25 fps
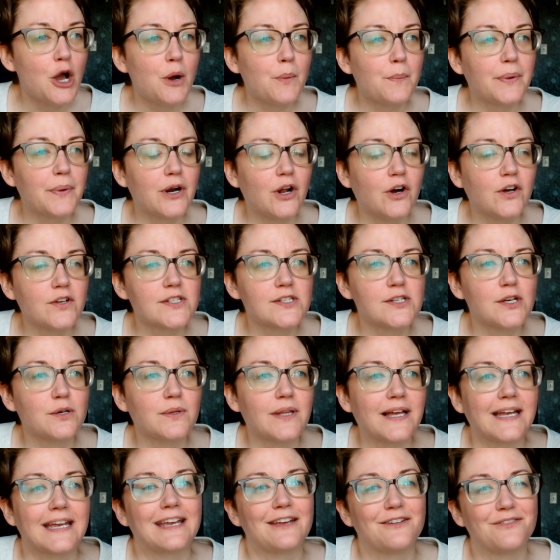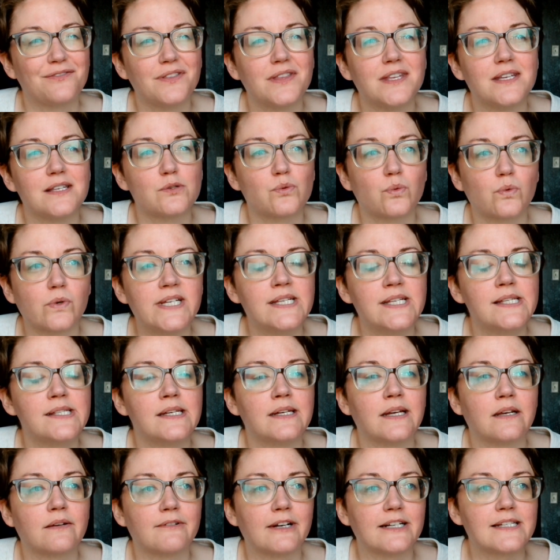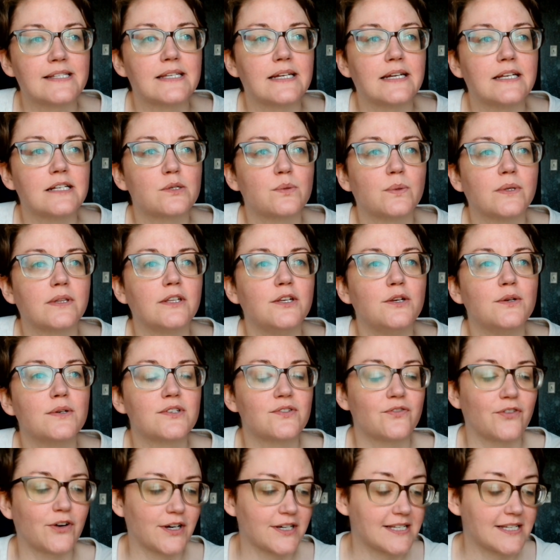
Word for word: but also like if this reasoning resonates with you as far